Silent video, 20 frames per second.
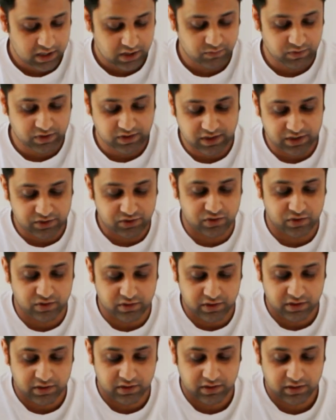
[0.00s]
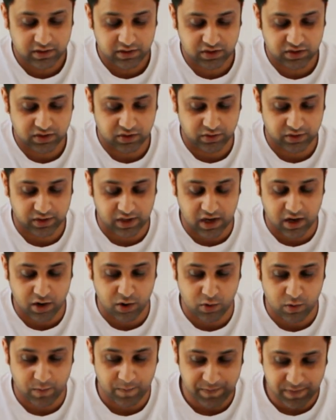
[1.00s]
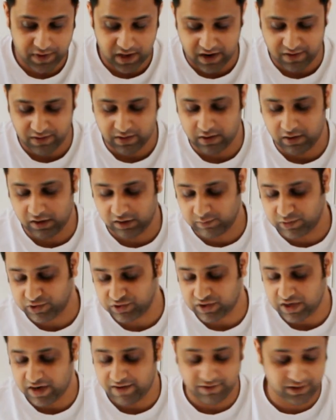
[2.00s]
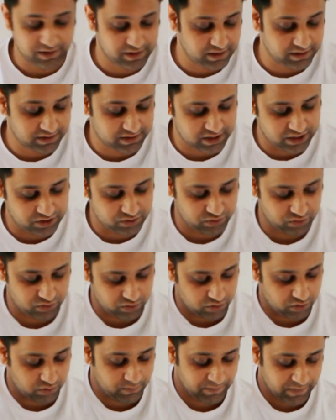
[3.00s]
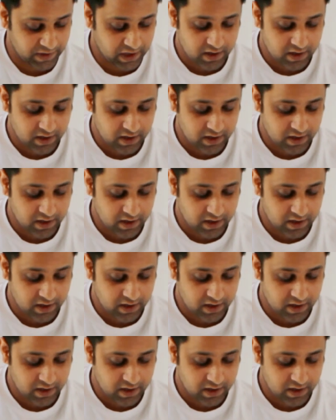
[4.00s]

with the drone. So now almost everything set to go.